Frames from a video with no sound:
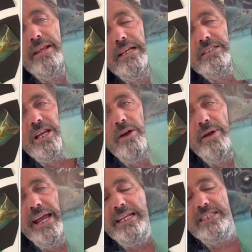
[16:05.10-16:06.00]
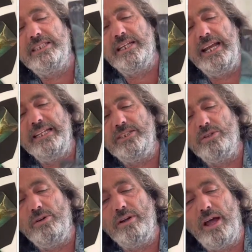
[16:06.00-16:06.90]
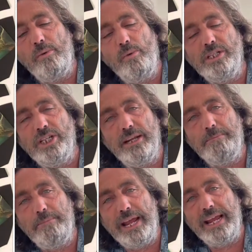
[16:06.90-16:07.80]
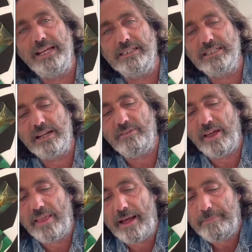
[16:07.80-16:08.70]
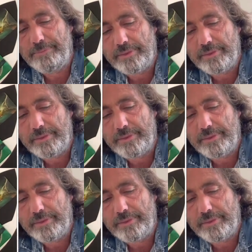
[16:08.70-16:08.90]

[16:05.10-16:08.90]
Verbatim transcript: So it's, it's sort of like wishing big and stuff like that.